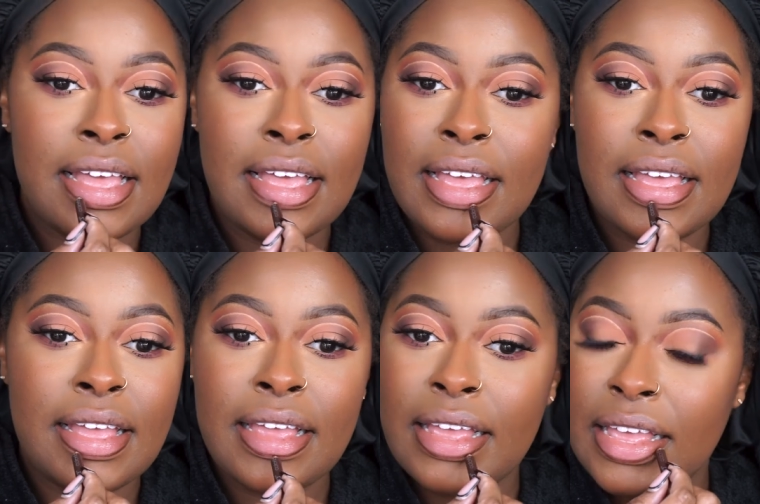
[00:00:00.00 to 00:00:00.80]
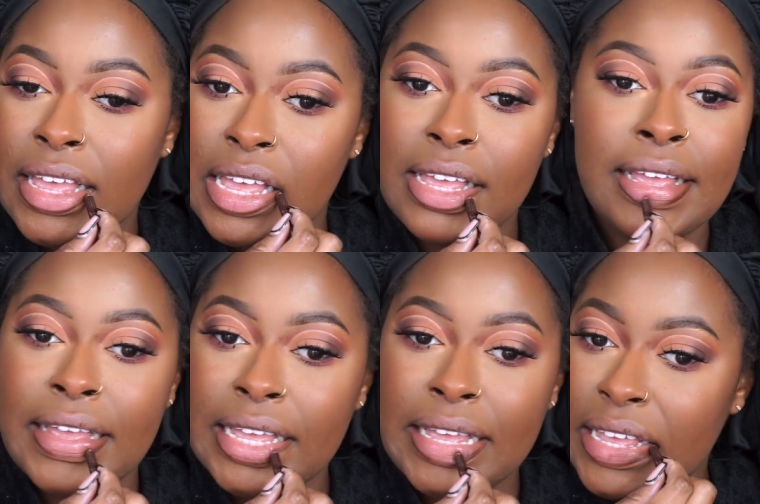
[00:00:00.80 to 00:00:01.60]
my eyelid
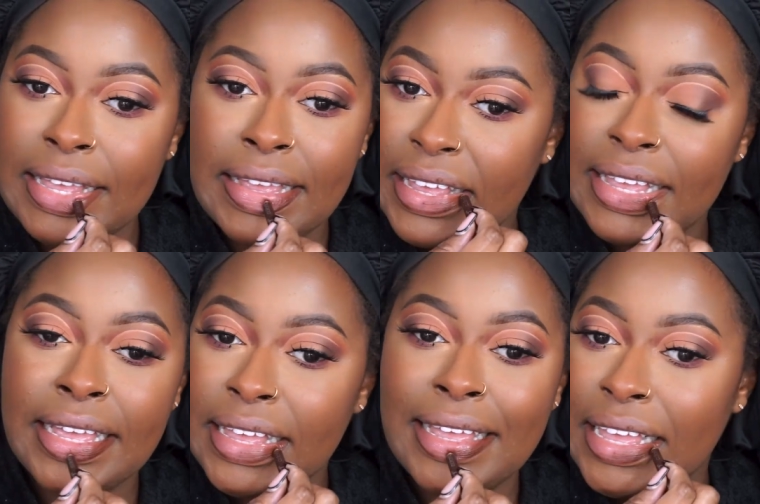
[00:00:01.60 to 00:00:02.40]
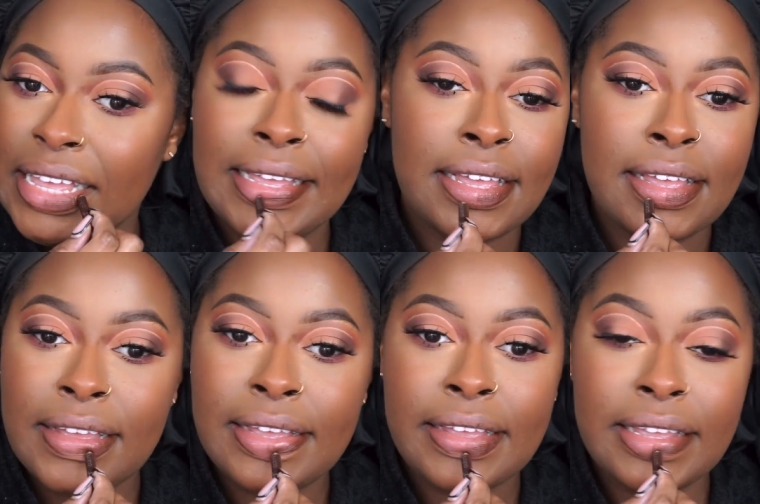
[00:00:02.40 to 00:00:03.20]
just
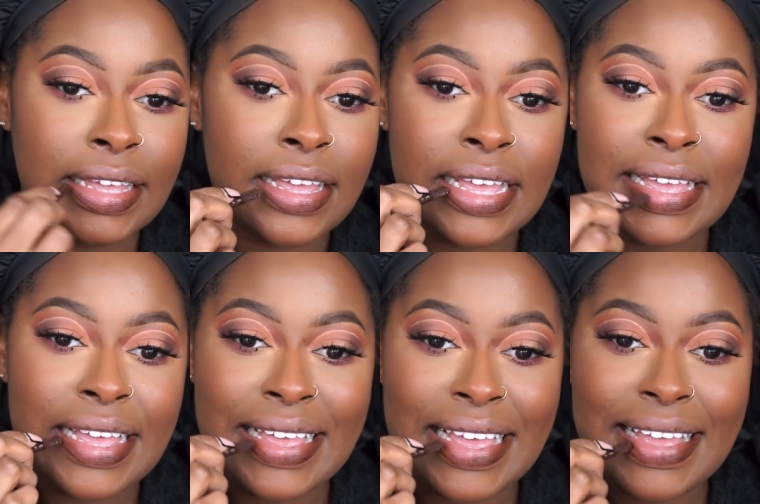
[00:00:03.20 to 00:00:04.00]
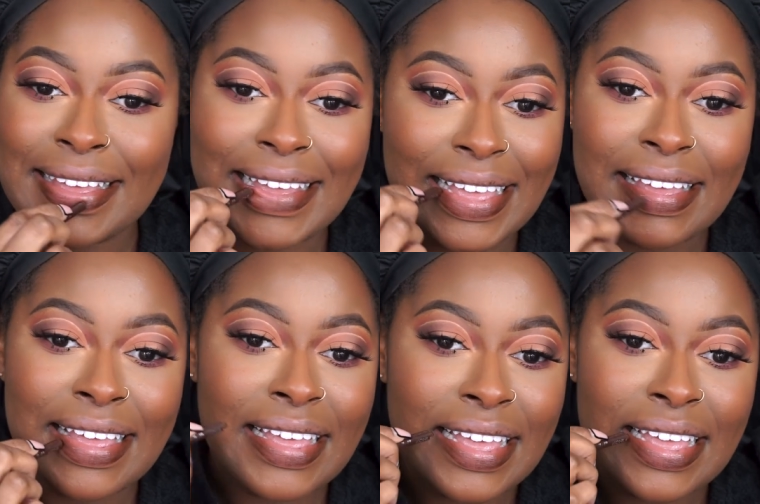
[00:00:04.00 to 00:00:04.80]
to add some
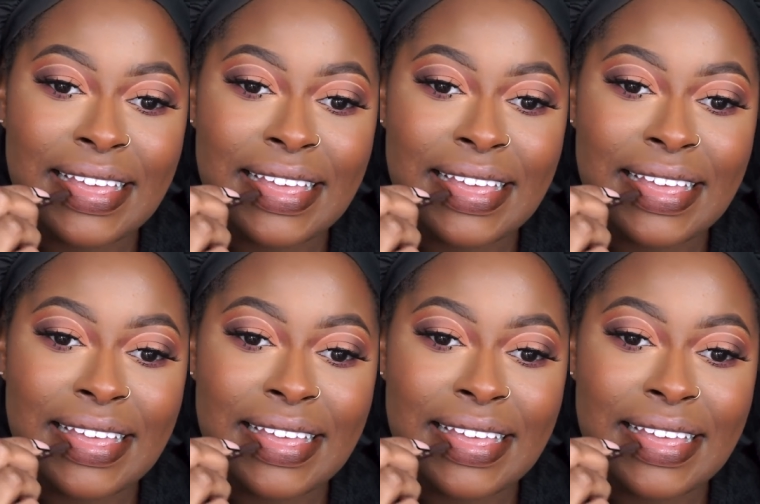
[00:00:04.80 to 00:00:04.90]
pizzazz.